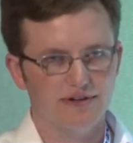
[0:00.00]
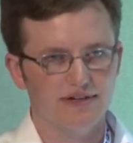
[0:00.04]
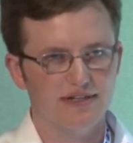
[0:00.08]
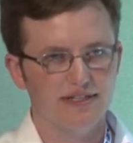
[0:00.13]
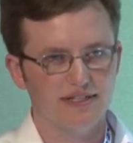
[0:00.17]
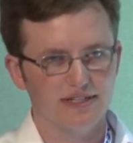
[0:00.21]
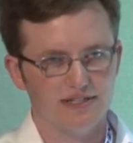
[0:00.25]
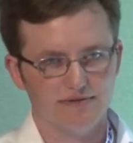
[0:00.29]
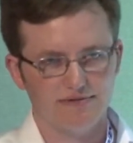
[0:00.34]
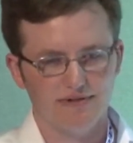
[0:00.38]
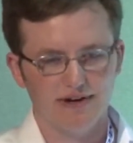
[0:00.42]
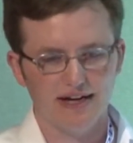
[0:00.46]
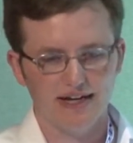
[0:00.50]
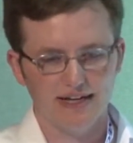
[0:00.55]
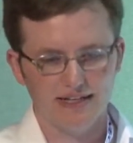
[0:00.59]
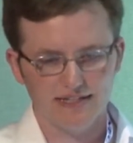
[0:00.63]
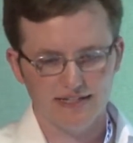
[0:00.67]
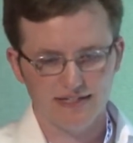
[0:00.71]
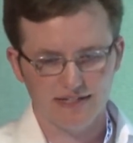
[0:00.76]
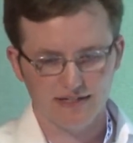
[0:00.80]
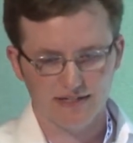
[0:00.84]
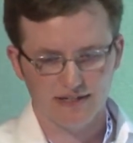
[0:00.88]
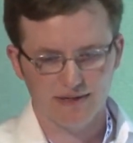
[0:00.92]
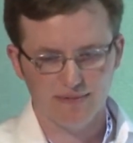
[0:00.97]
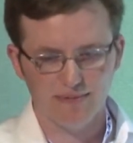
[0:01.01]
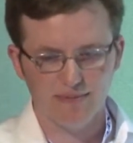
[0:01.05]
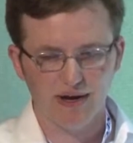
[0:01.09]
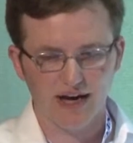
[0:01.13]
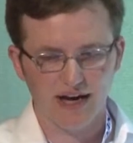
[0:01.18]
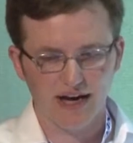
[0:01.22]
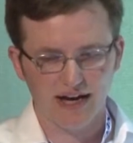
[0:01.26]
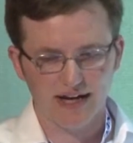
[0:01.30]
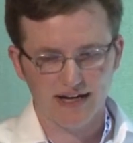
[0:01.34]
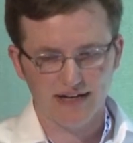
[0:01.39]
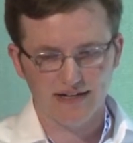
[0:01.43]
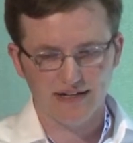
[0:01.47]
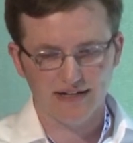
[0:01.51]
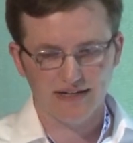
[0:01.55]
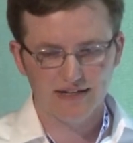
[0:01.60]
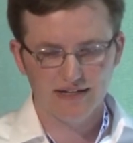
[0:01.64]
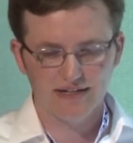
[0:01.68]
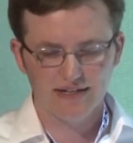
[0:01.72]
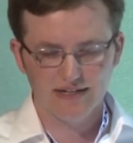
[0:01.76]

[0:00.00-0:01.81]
in this way to combine